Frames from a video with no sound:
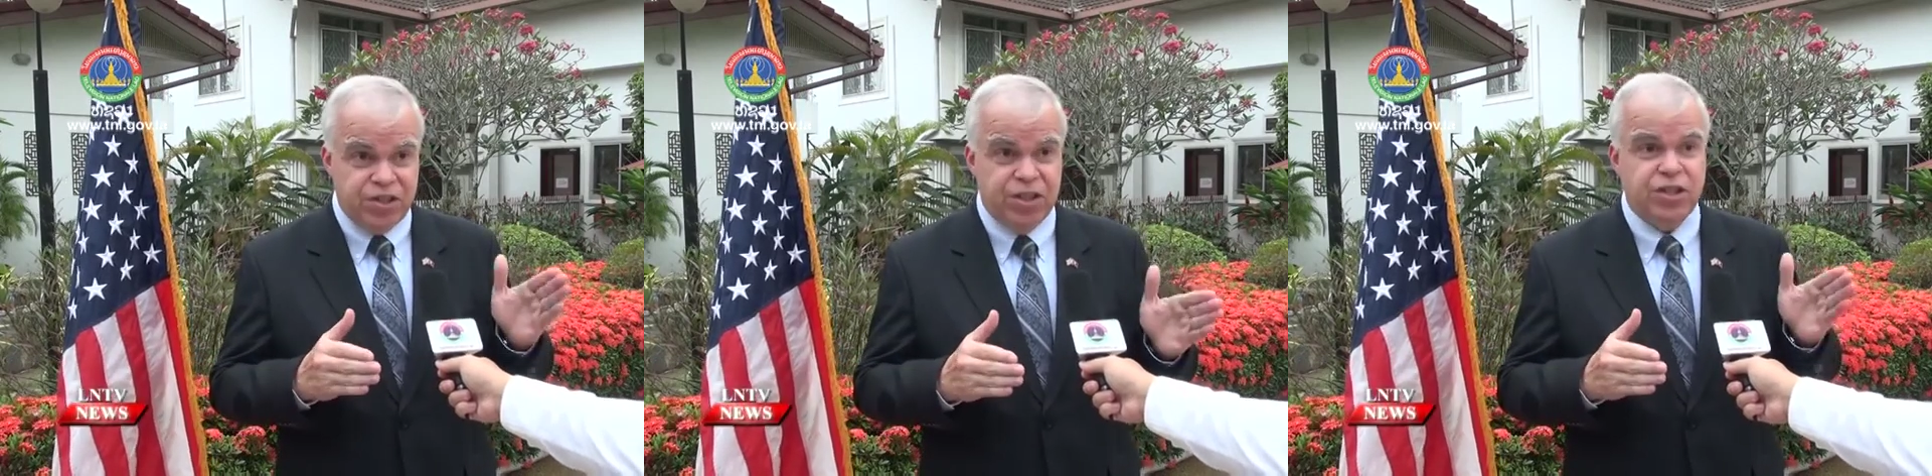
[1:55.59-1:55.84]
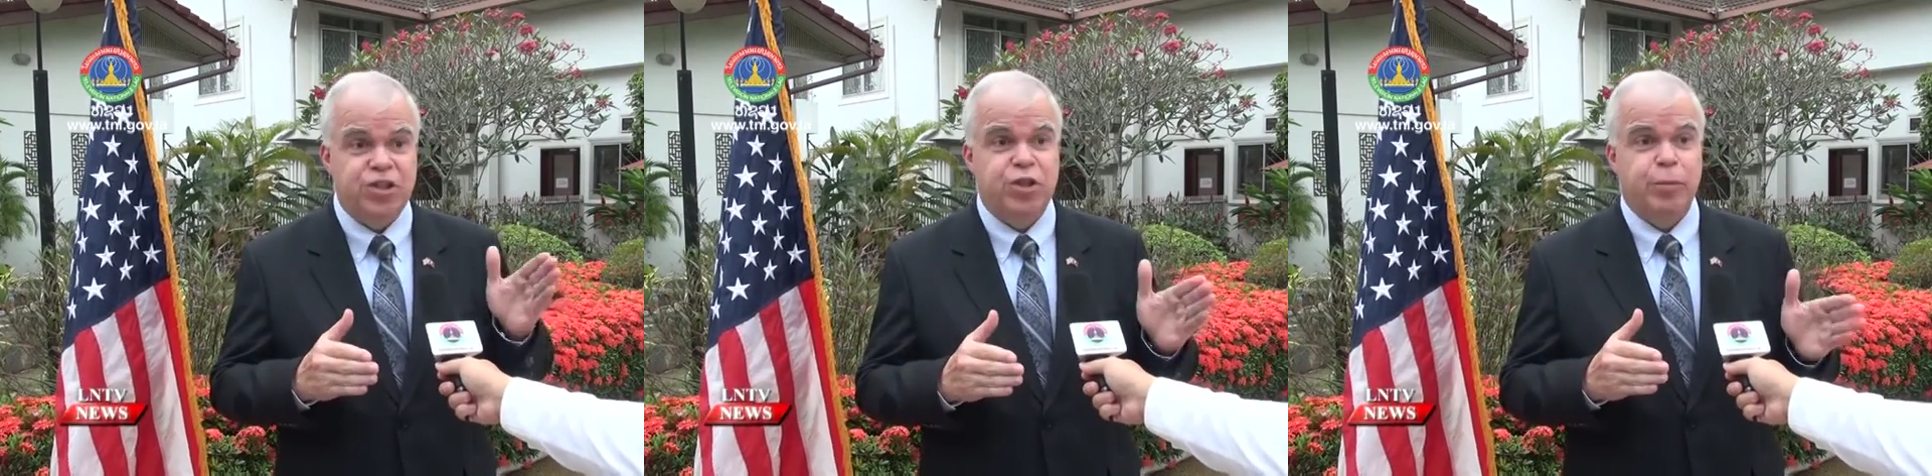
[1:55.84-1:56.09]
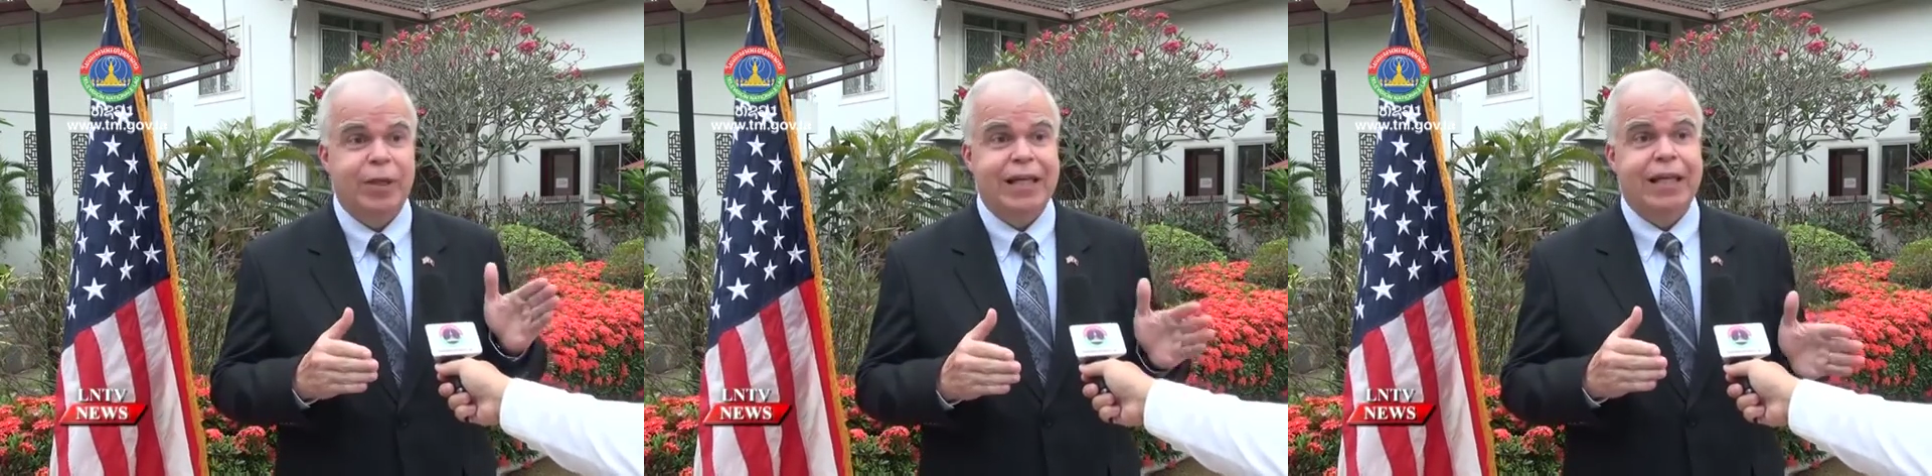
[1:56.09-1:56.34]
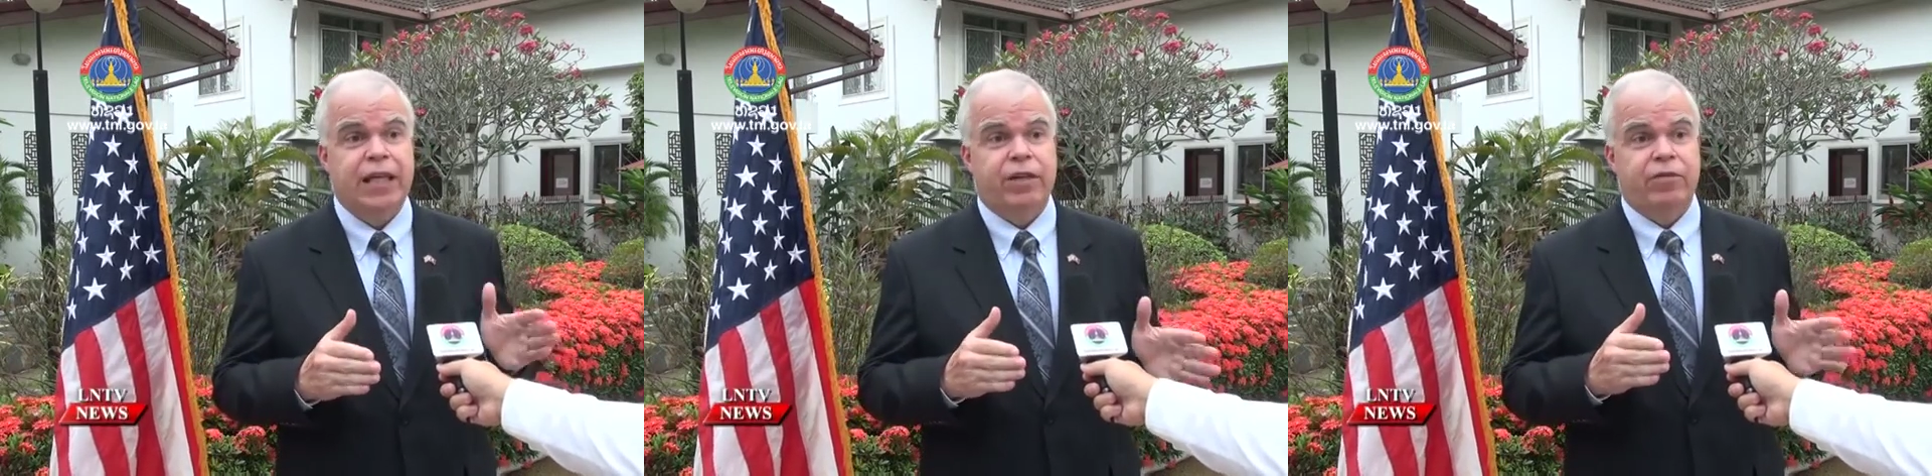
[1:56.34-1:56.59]
since the
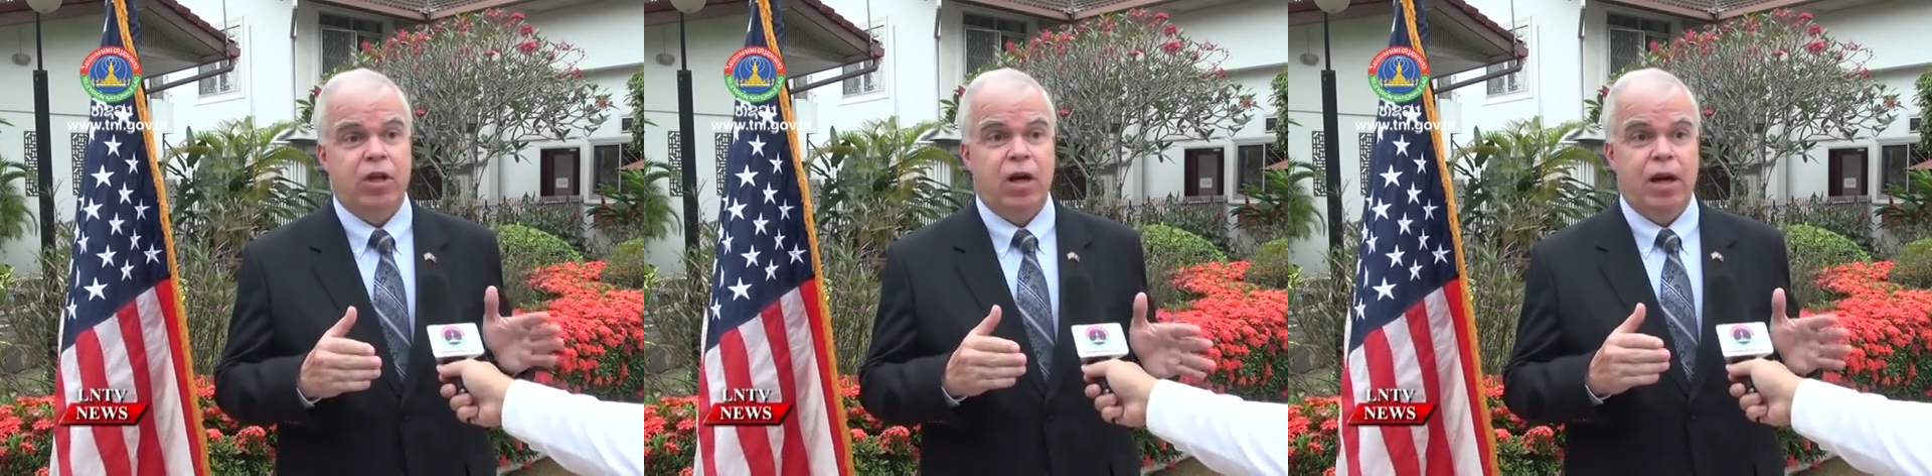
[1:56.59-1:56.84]
beginning of the